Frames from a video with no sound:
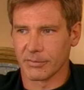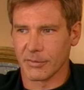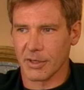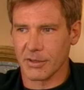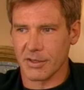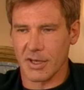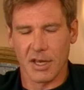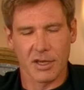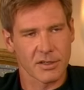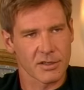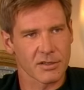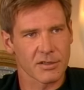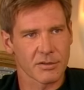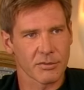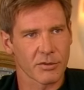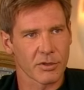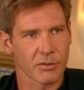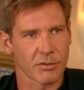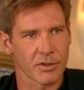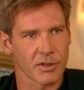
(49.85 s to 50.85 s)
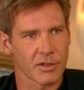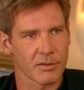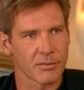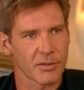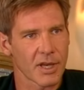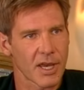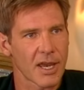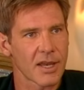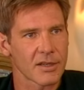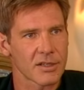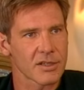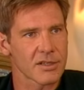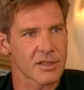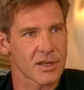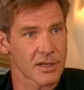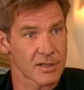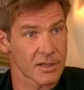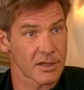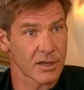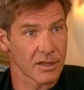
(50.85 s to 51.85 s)
I was anxious to work with him just
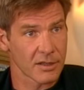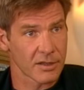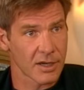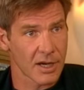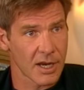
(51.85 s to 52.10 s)
as another